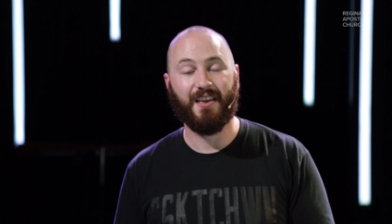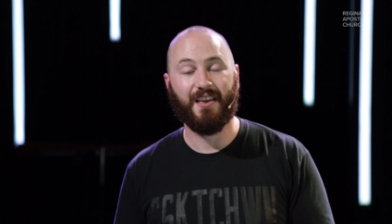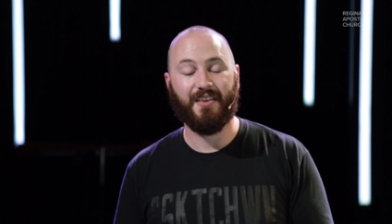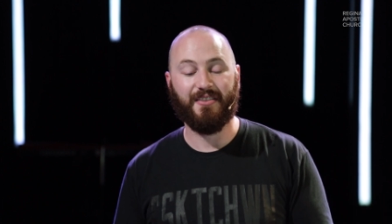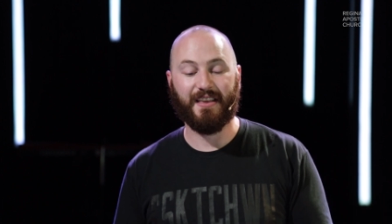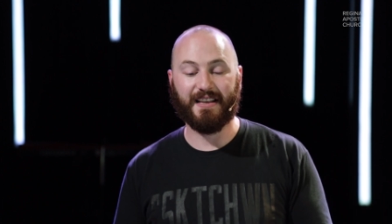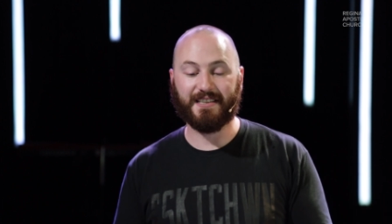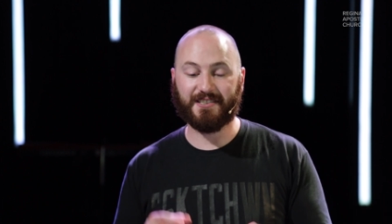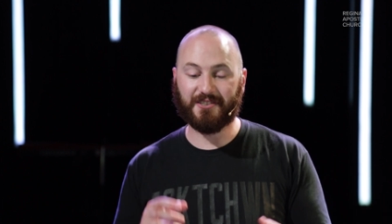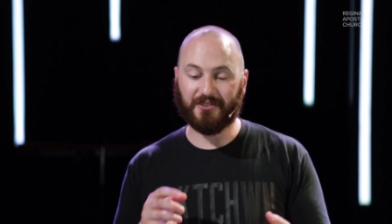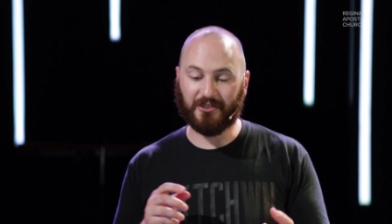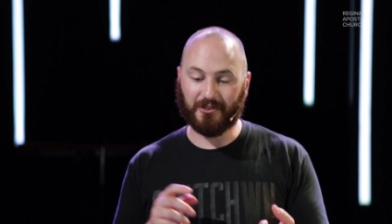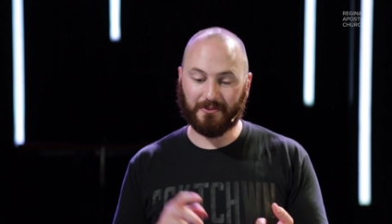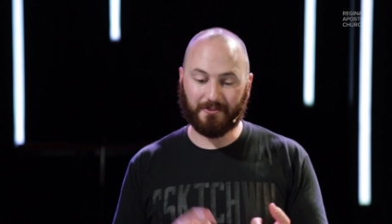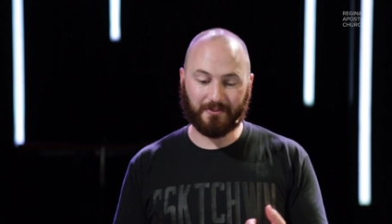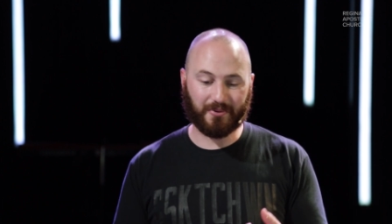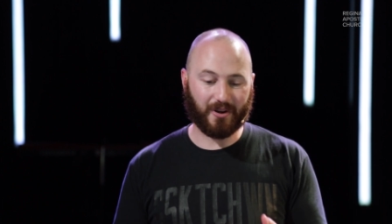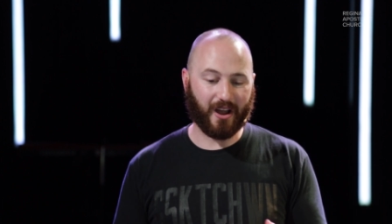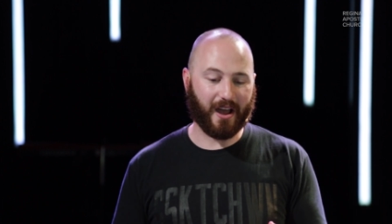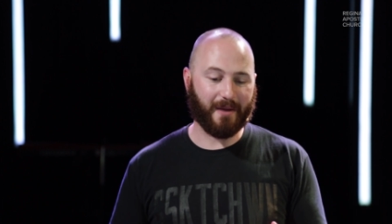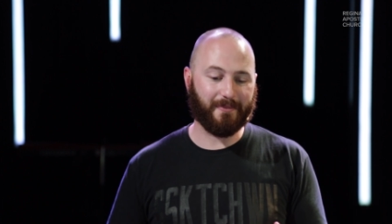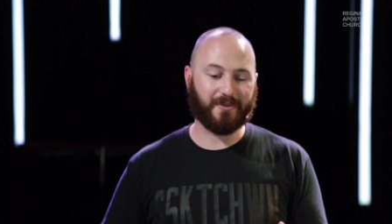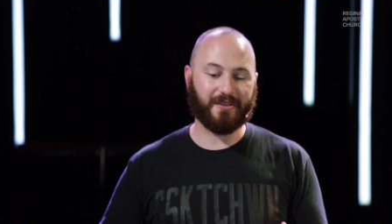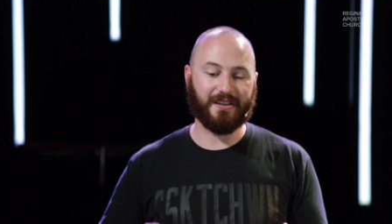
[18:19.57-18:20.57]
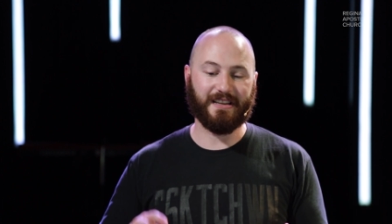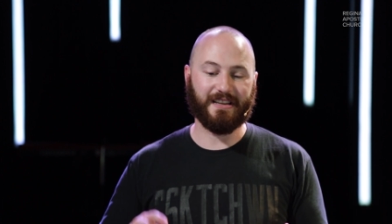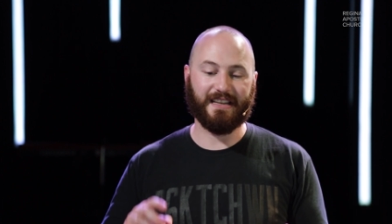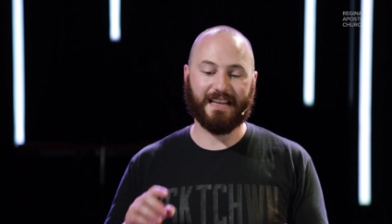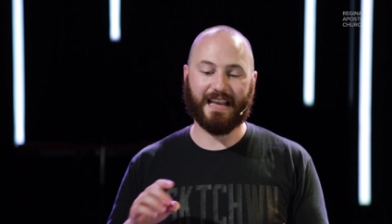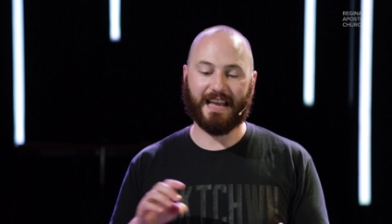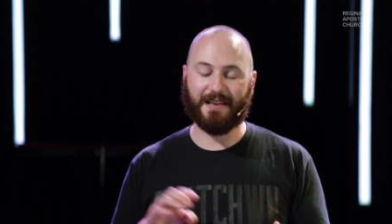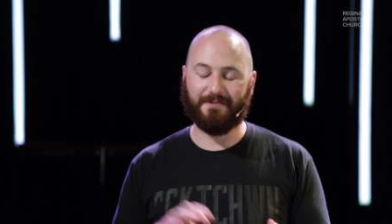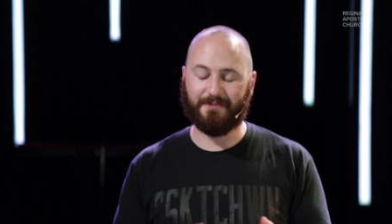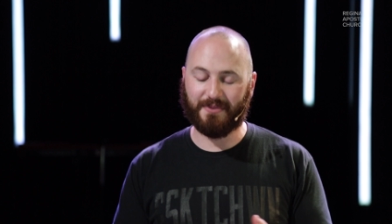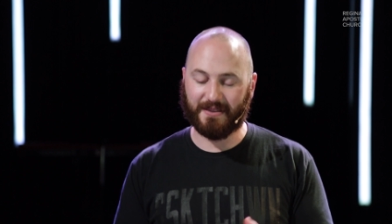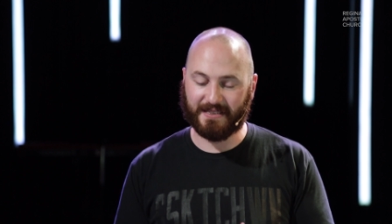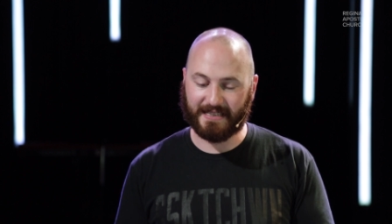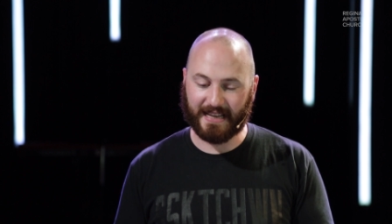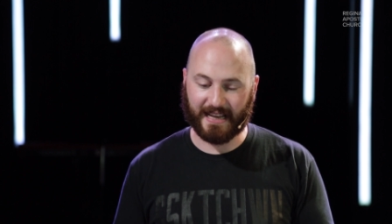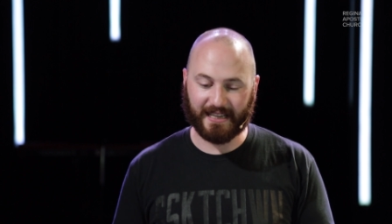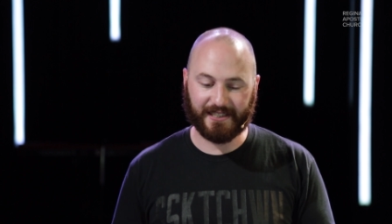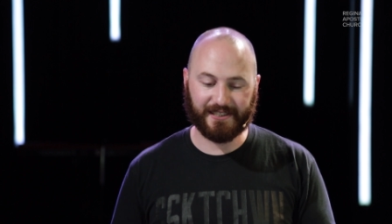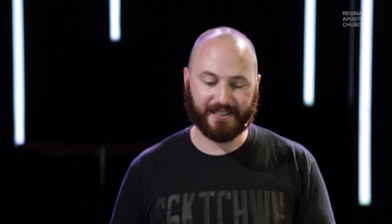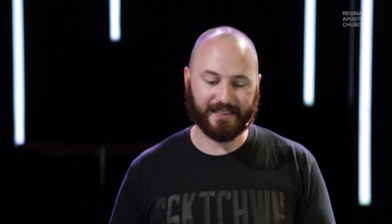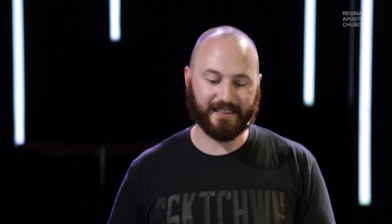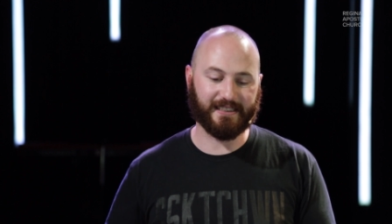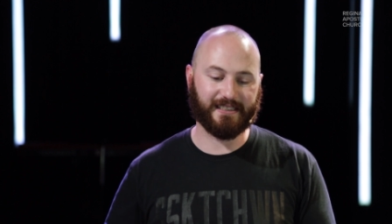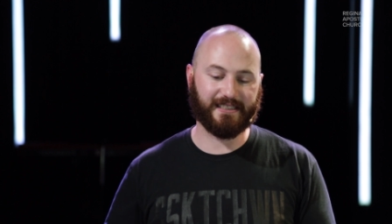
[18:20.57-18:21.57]
They sold property and
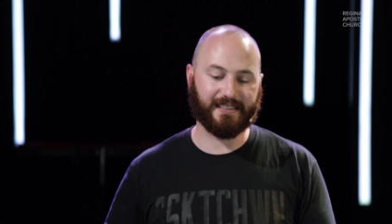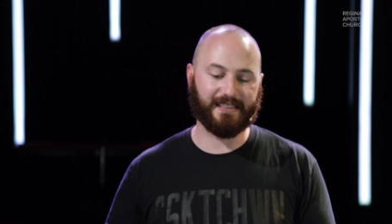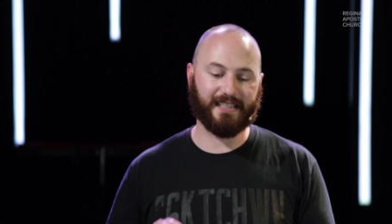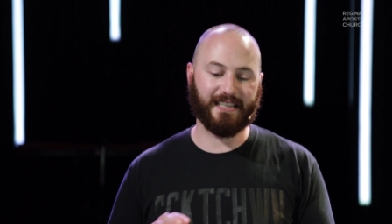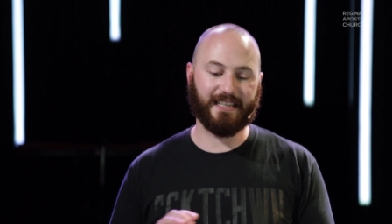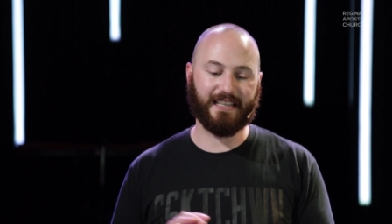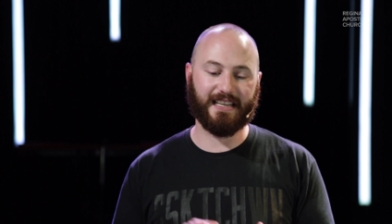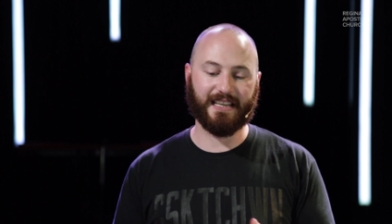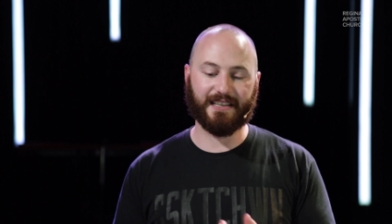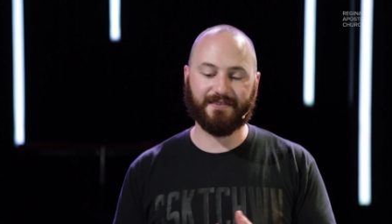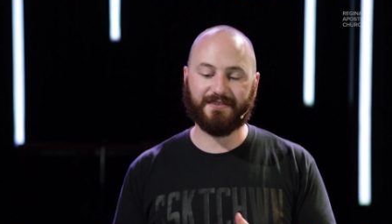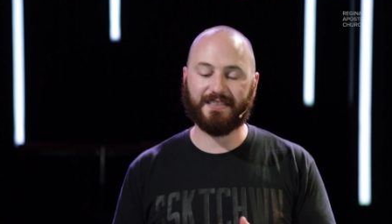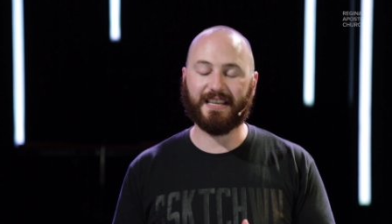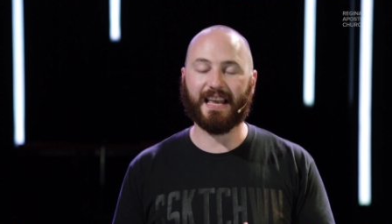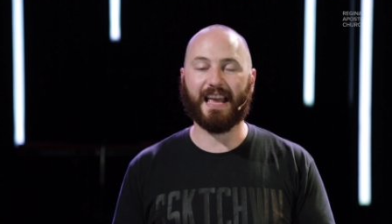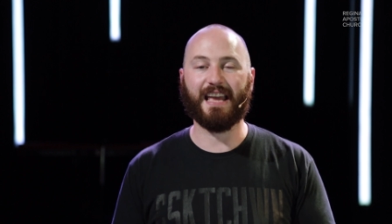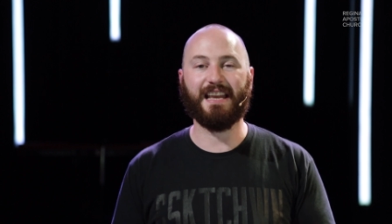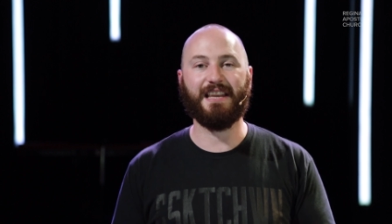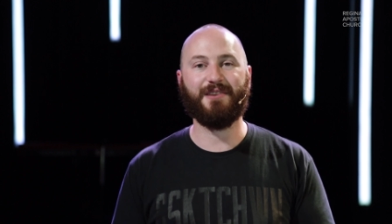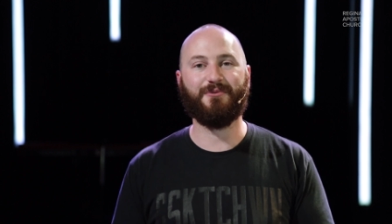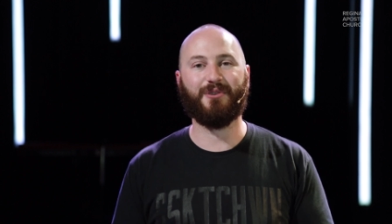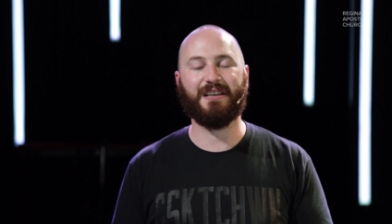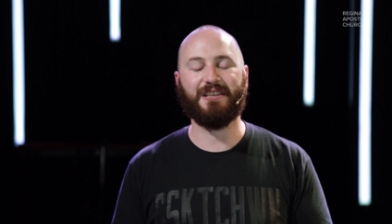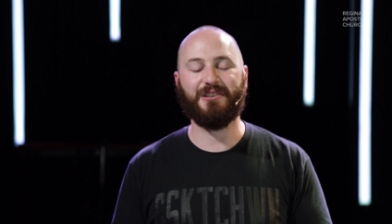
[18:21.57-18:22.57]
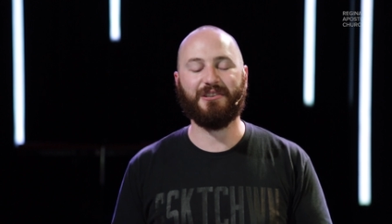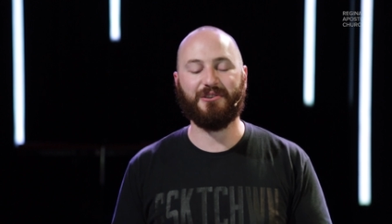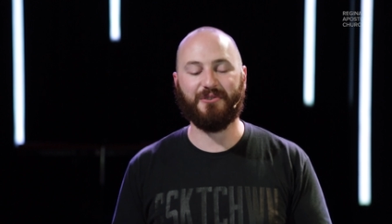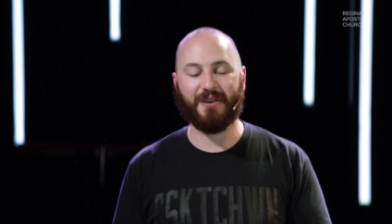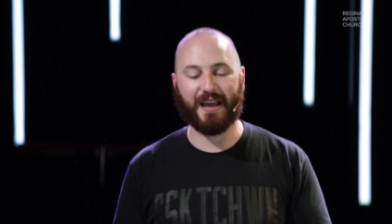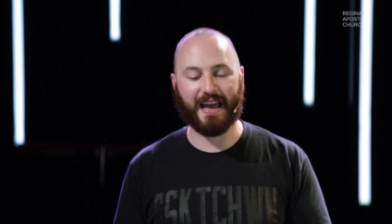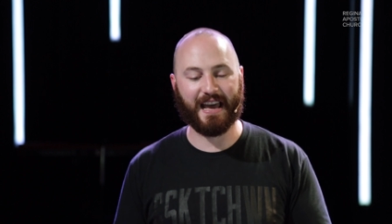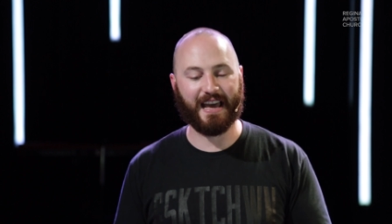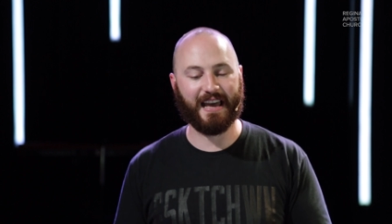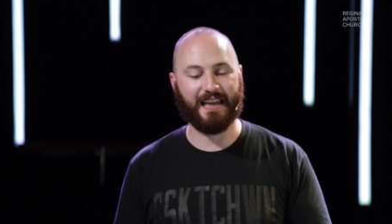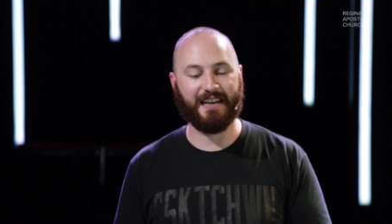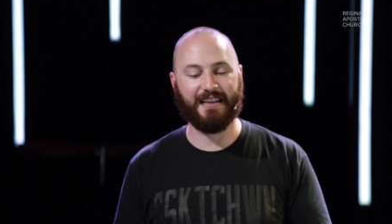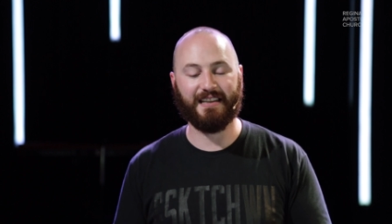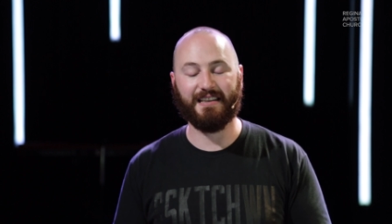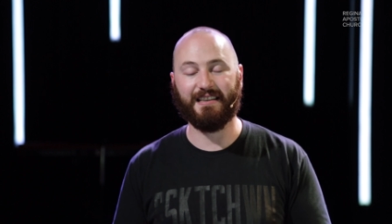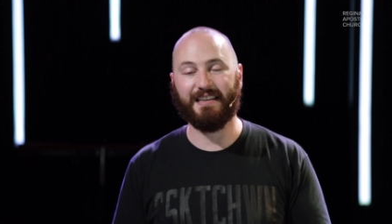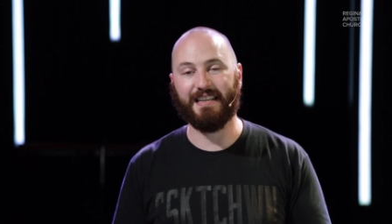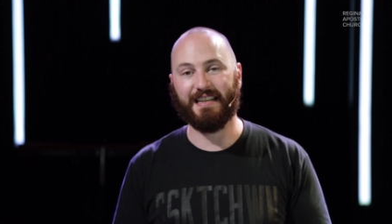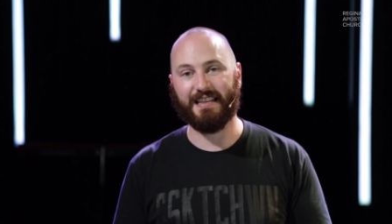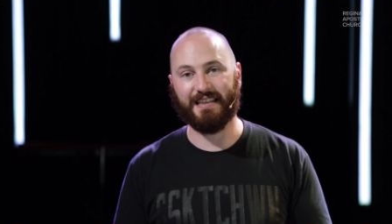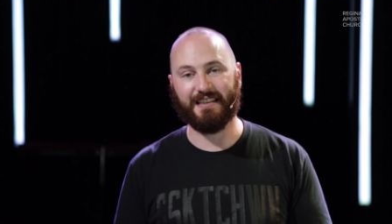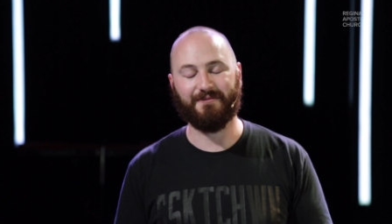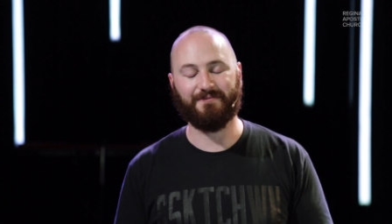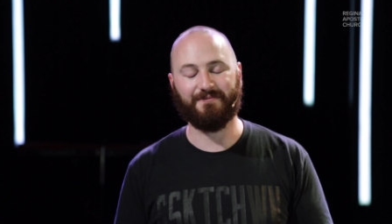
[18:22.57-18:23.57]
possessions to give to anyone who had need.